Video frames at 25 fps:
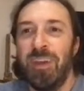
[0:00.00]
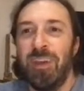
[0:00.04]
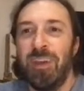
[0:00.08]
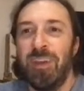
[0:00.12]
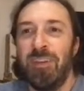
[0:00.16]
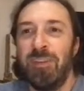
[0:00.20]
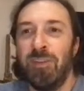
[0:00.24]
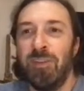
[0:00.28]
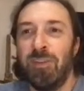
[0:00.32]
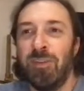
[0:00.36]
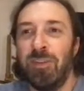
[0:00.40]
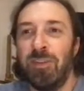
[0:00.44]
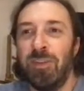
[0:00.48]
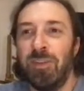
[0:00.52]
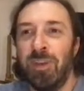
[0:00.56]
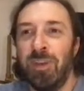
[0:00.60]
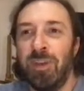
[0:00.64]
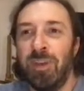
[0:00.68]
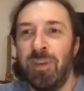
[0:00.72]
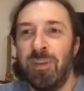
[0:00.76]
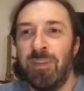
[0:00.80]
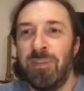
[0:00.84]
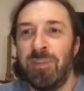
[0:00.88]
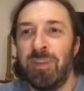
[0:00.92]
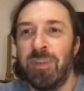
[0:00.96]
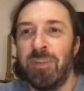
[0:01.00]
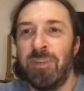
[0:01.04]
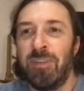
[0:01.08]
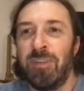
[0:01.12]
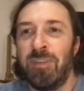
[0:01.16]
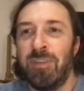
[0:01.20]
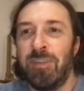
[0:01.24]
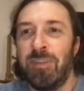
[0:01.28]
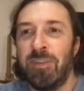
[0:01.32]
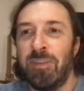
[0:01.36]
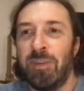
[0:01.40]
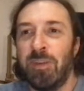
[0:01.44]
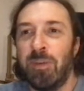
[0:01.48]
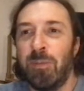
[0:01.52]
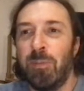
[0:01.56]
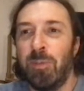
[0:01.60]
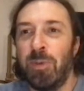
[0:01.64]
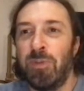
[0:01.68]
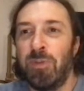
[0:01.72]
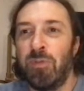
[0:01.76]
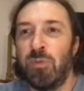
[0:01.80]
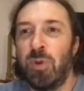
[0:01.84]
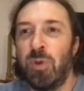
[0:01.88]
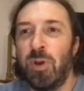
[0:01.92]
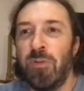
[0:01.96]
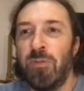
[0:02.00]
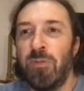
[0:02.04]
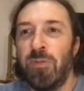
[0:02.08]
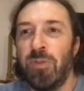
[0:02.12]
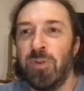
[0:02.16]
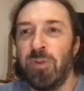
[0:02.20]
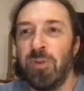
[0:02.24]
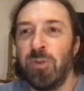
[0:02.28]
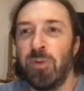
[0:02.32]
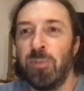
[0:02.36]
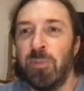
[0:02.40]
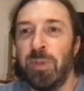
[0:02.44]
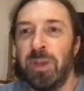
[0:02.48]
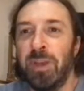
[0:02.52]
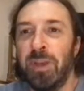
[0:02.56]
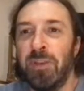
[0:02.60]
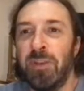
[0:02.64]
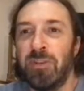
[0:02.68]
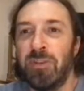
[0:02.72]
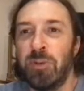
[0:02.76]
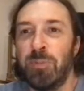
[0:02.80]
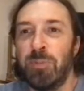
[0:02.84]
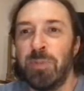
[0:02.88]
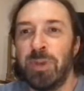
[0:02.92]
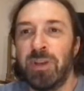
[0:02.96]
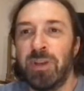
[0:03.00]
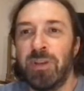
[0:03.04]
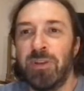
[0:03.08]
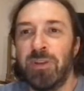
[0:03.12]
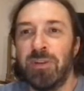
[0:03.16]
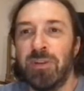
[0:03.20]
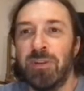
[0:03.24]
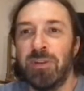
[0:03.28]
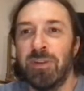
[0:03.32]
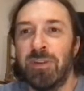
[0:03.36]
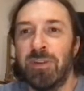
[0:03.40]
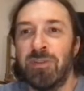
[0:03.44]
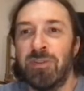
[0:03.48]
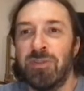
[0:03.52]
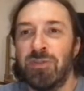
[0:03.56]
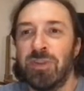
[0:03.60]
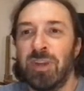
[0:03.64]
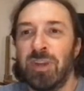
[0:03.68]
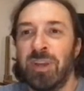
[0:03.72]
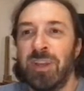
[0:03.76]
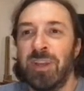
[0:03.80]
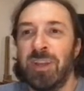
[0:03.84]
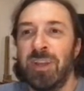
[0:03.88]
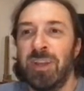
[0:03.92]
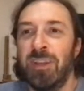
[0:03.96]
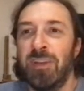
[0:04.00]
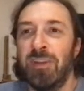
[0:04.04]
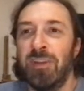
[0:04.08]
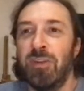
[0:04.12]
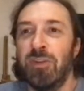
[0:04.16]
He says, I'm a 12-year-old banjo picker in training.